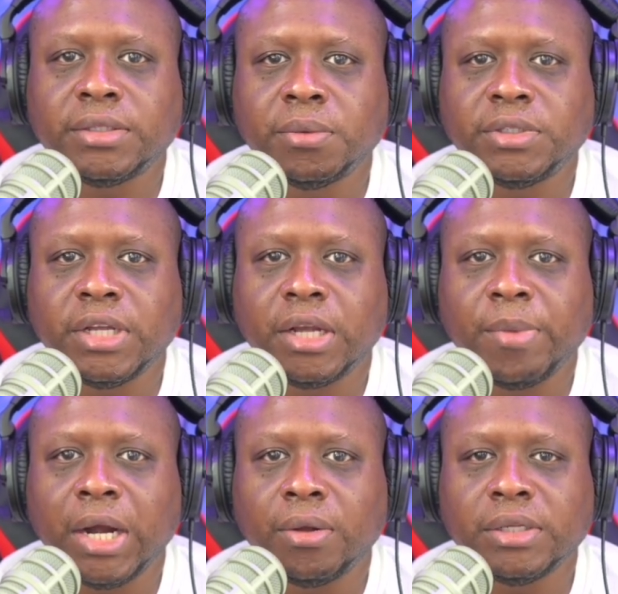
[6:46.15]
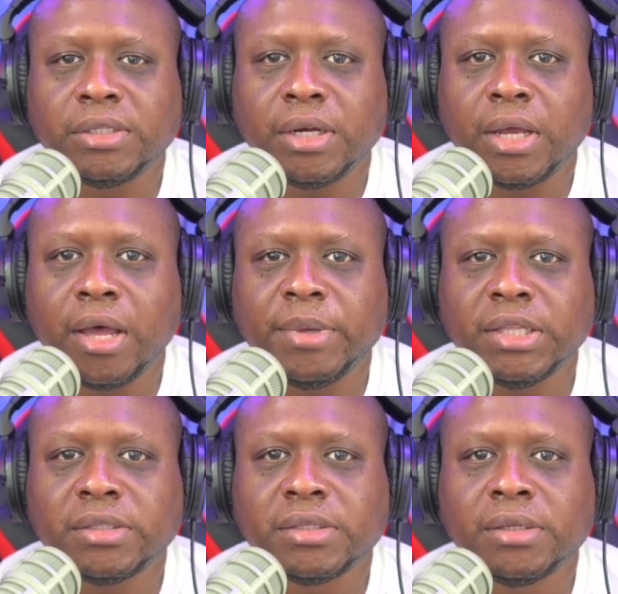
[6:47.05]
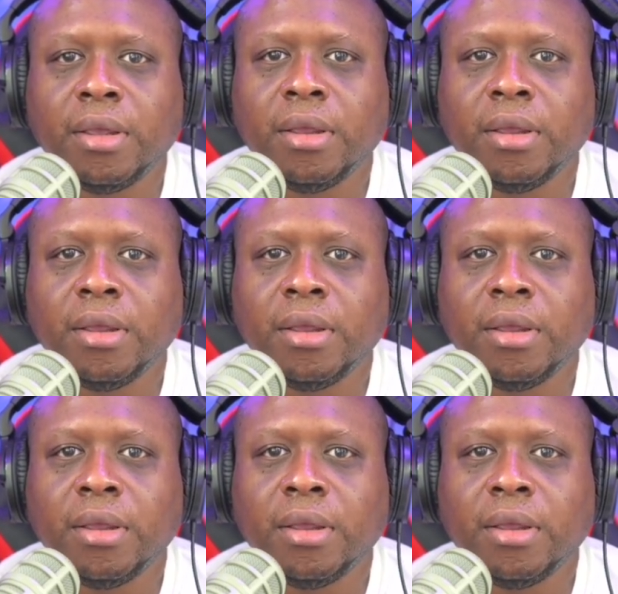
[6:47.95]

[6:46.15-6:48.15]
us know what you think about all this in the comments.